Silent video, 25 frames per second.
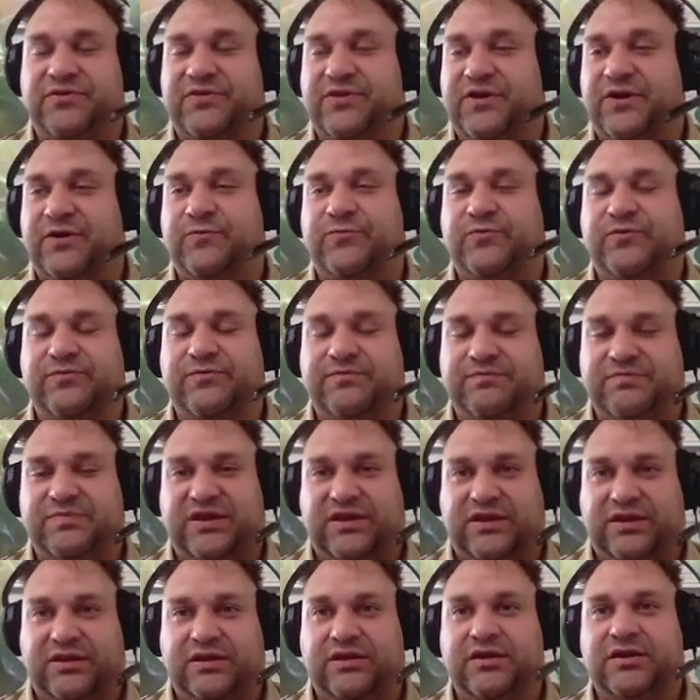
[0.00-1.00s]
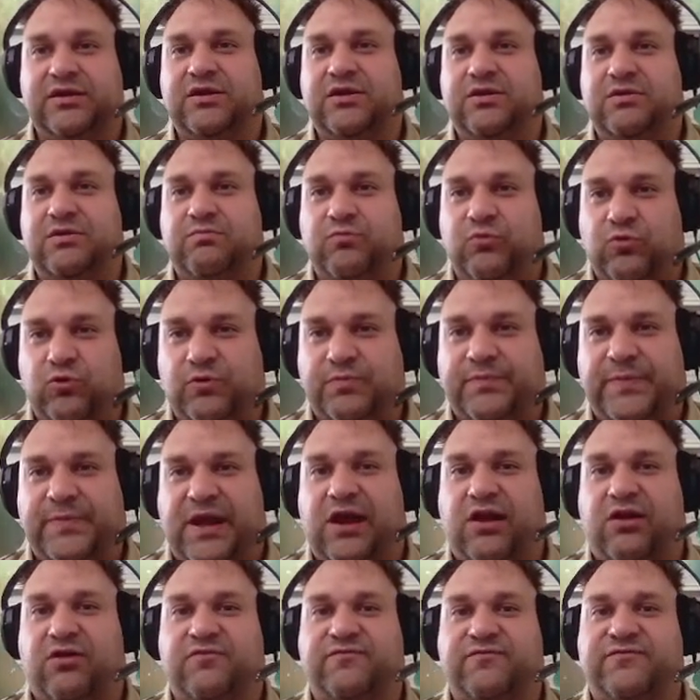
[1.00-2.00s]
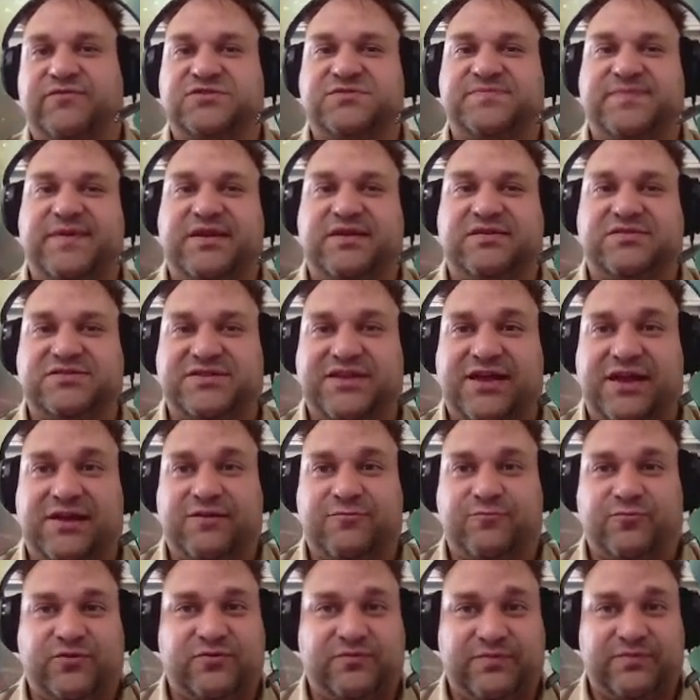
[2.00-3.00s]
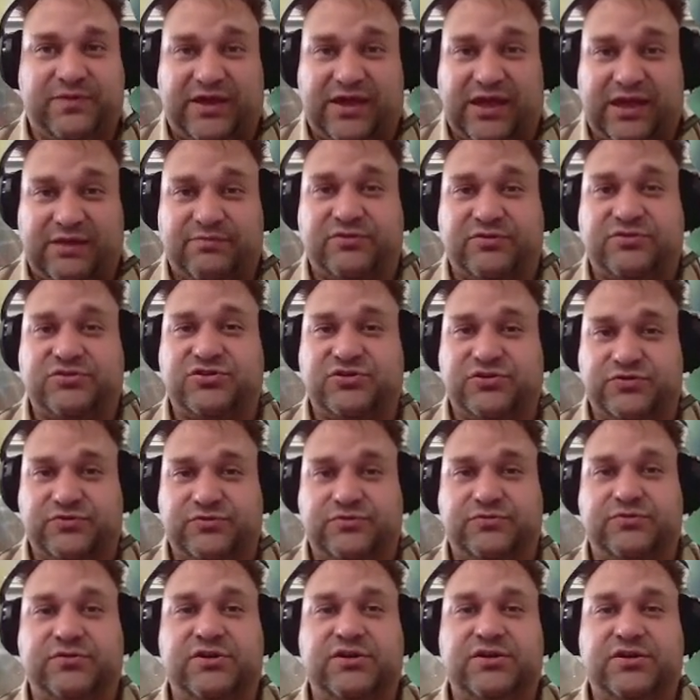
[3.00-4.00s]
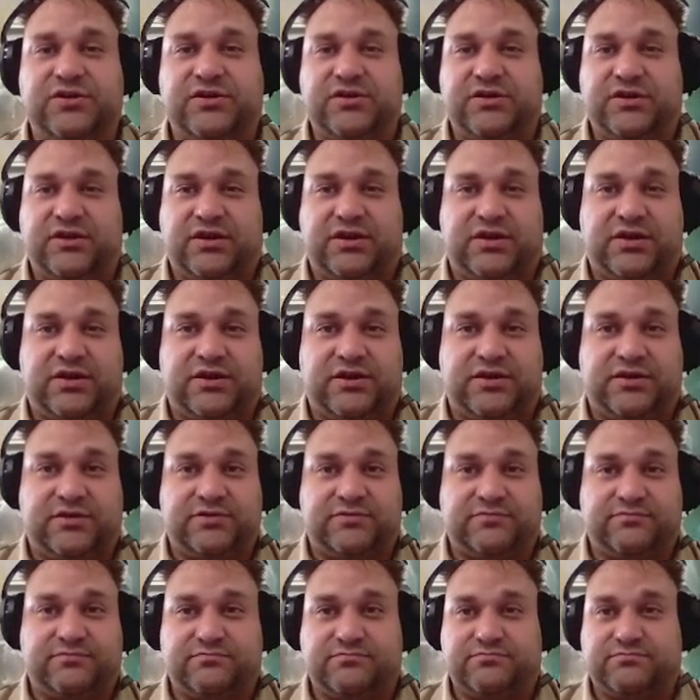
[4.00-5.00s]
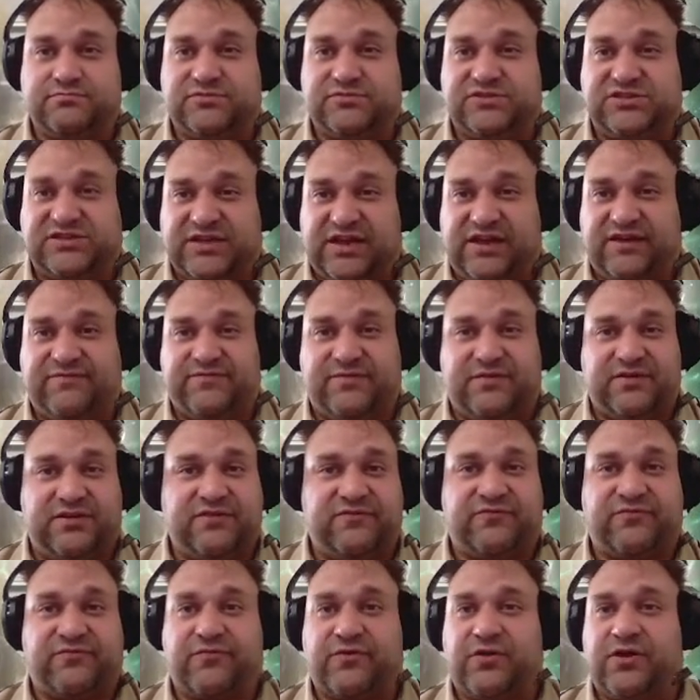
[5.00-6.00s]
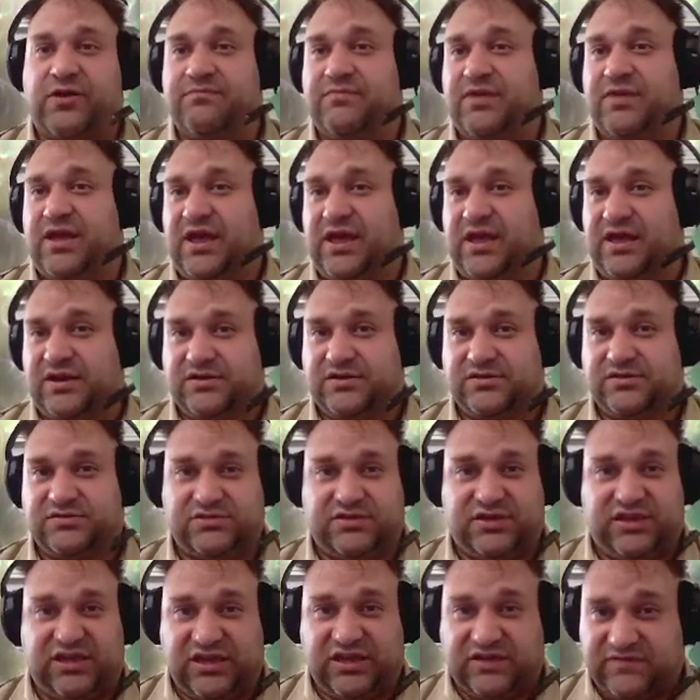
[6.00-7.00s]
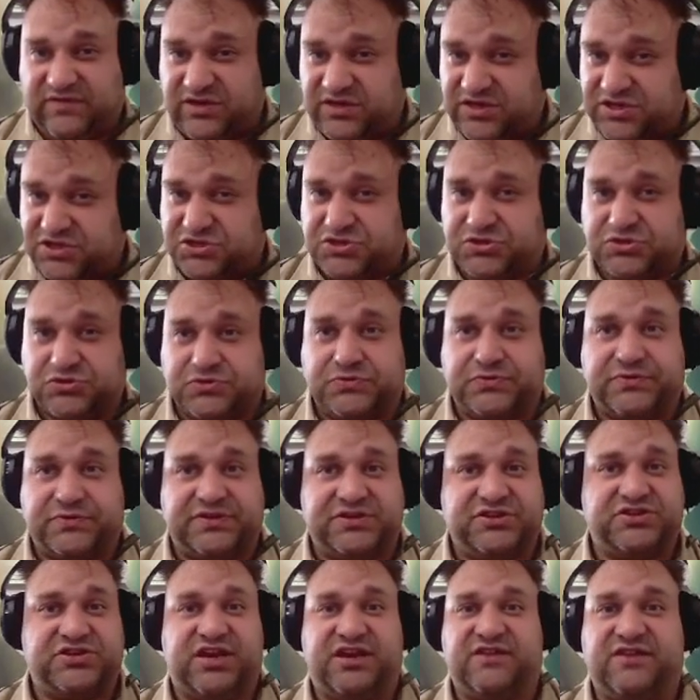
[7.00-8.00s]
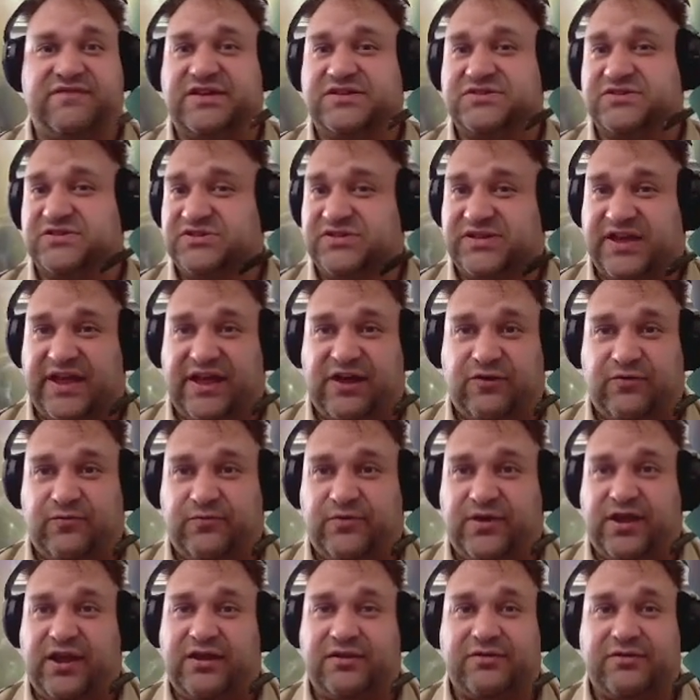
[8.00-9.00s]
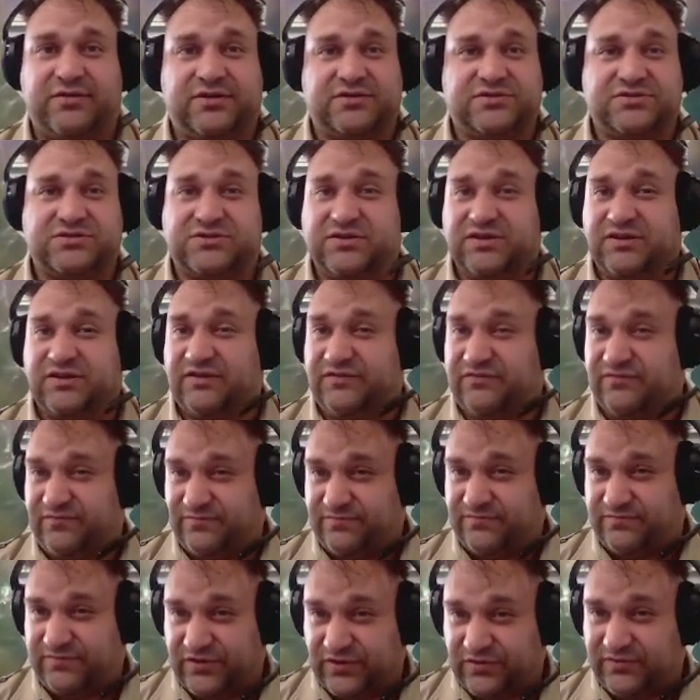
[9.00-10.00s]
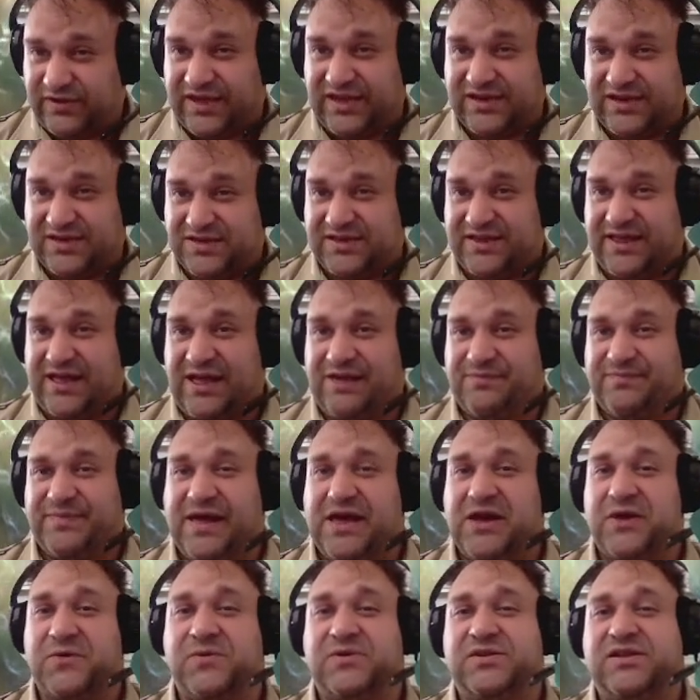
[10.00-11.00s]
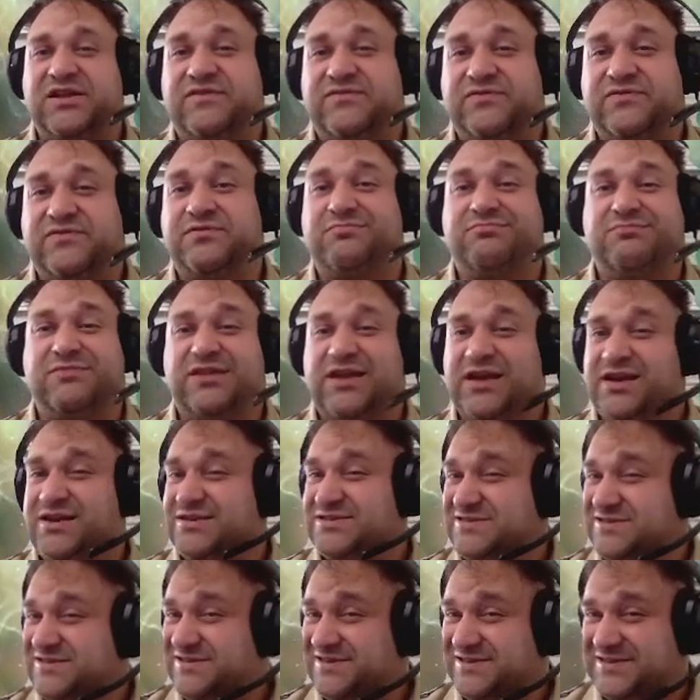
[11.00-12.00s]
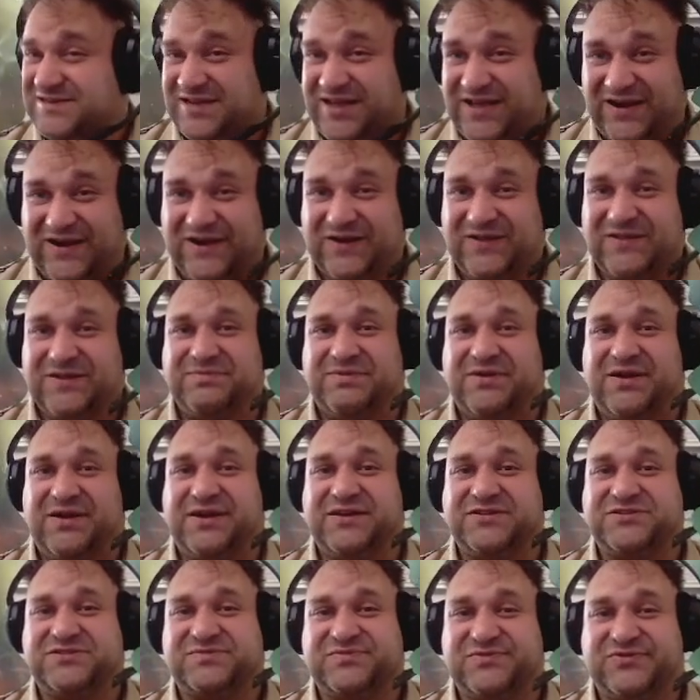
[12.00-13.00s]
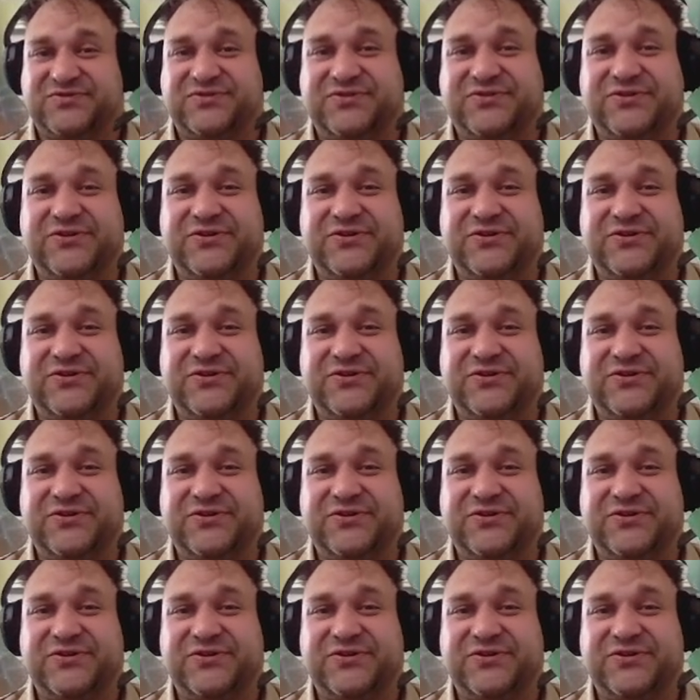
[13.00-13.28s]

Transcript: There will be more powerful spells that will be able to uh, siphon from and even destroy shade vessels outright. If you get to that power level, that is entirely possible.